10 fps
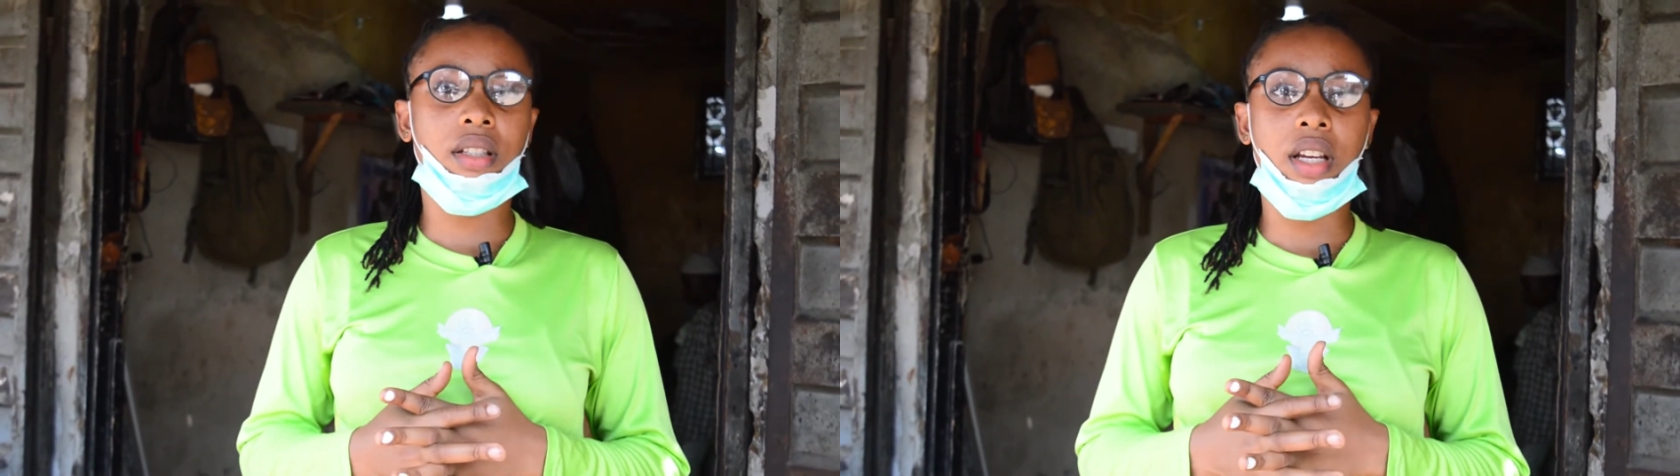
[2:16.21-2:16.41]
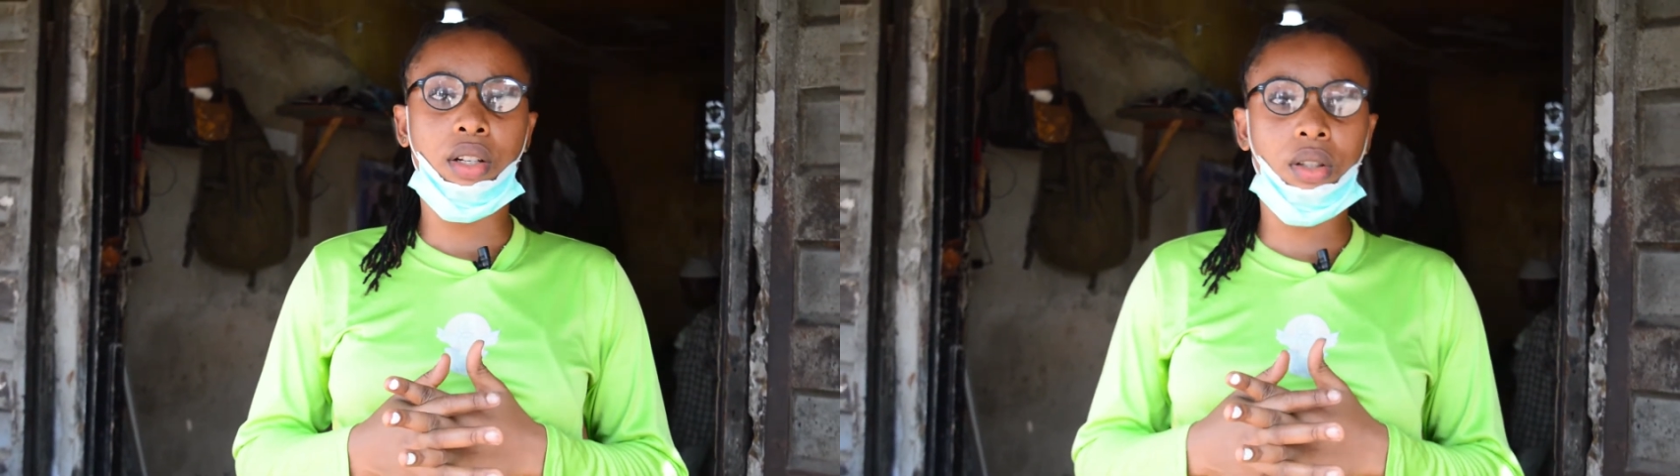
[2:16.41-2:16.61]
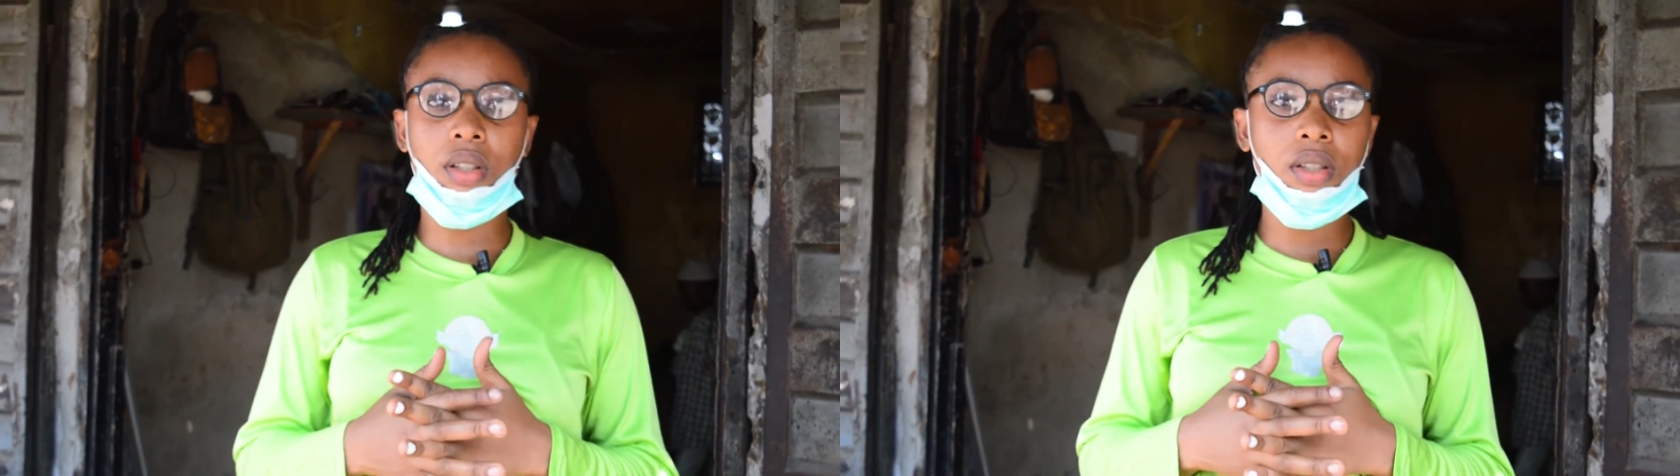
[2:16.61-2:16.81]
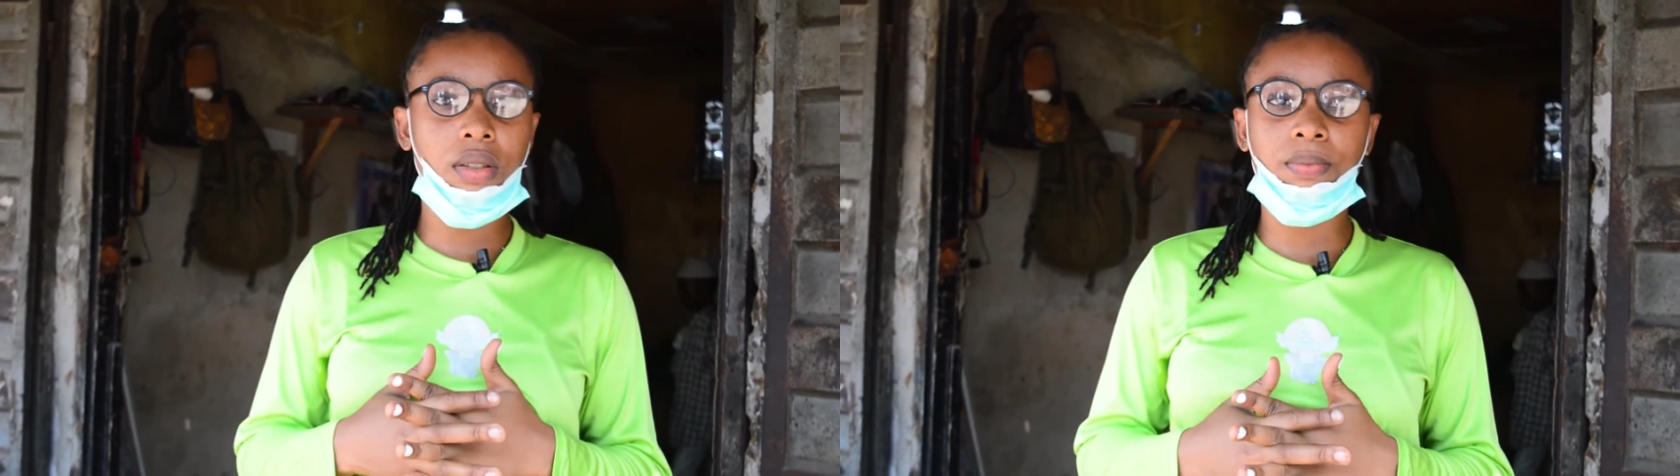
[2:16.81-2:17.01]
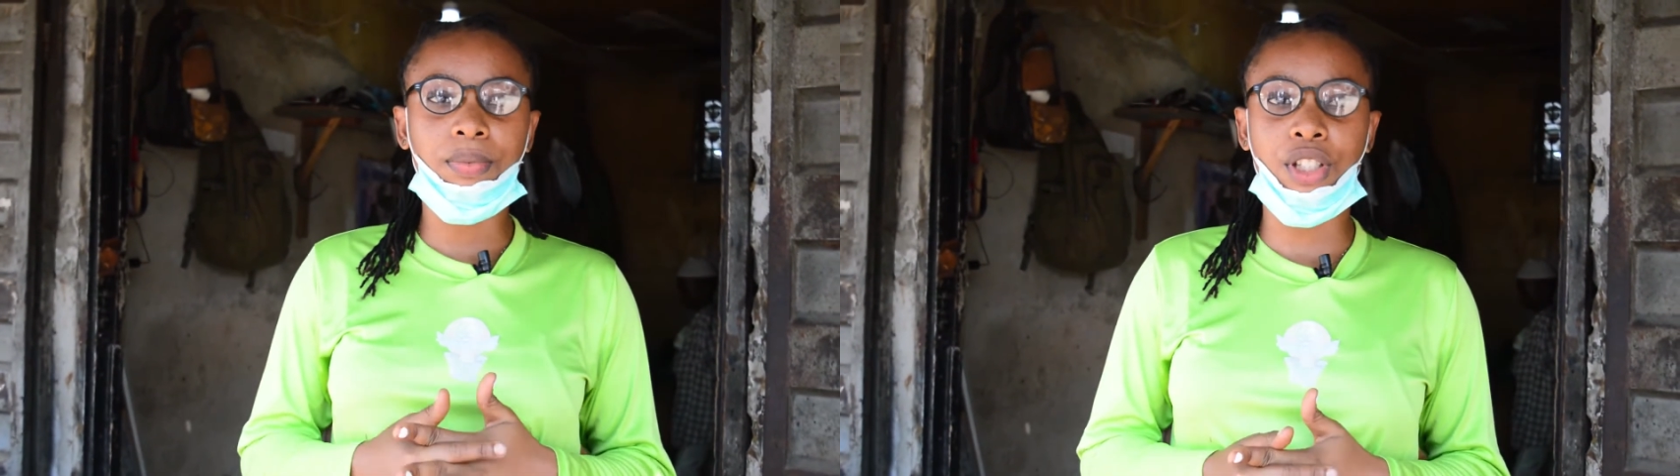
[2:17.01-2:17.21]
They are not
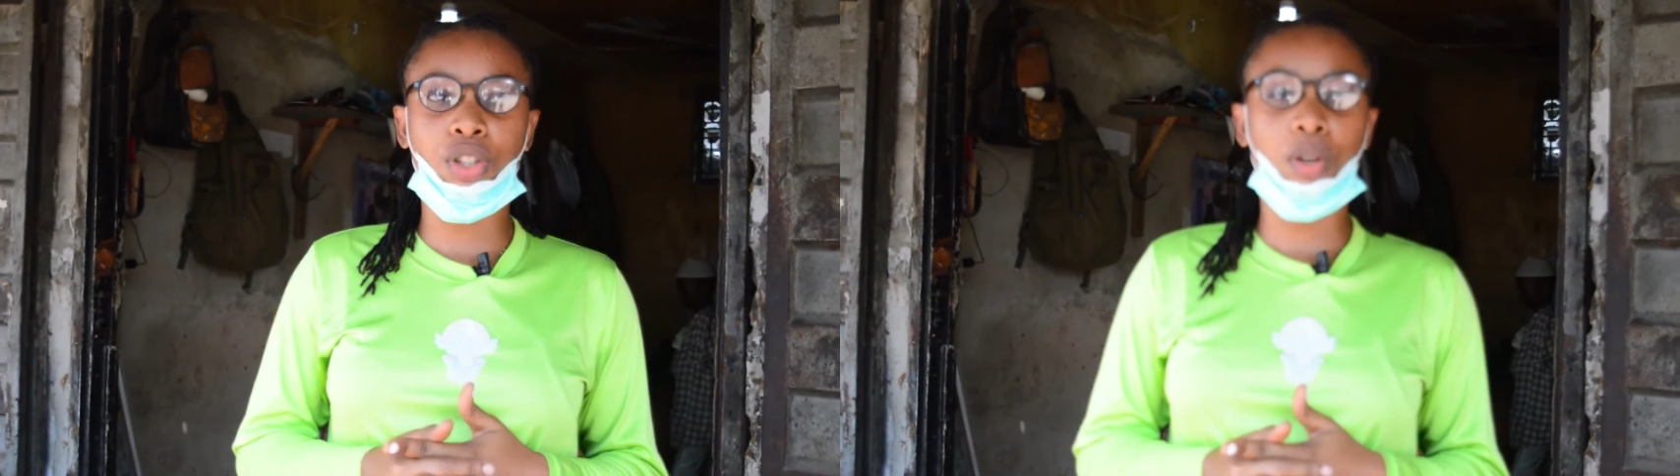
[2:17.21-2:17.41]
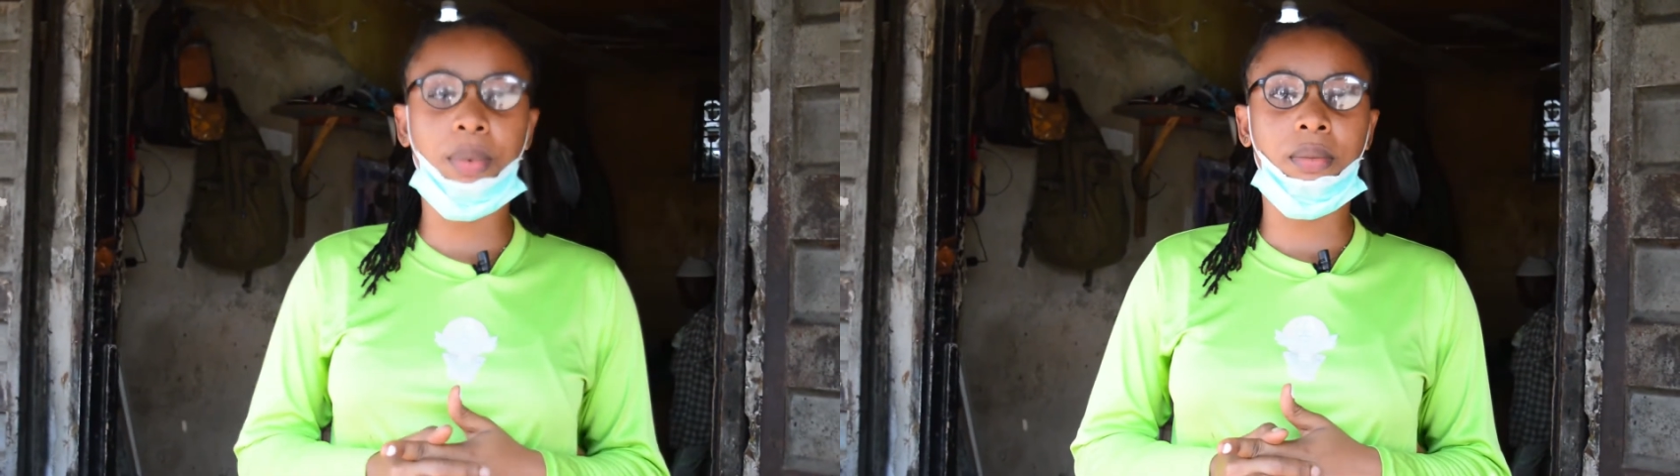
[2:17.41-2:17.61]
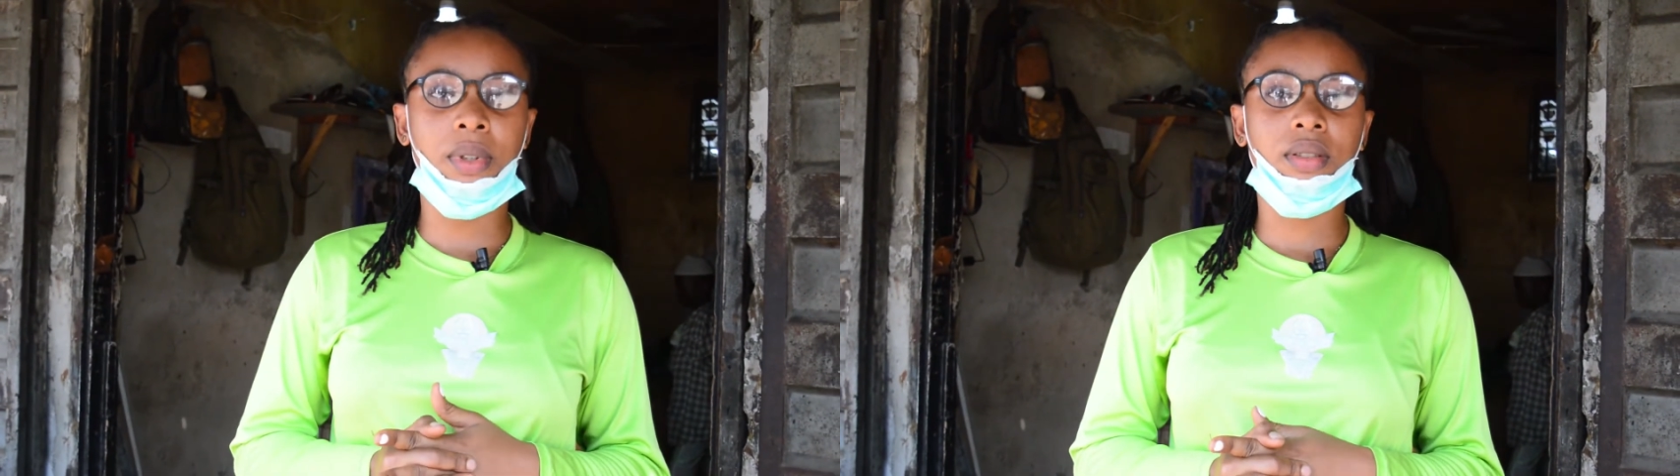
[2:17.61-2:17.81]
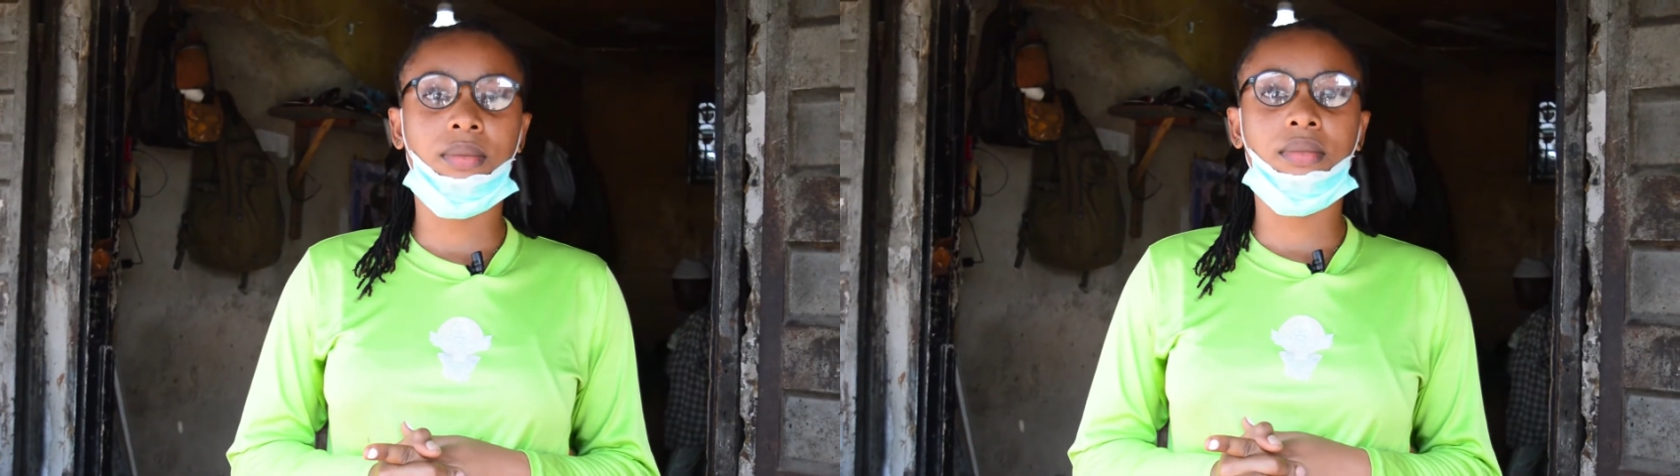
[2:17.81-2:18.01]
disturbing me.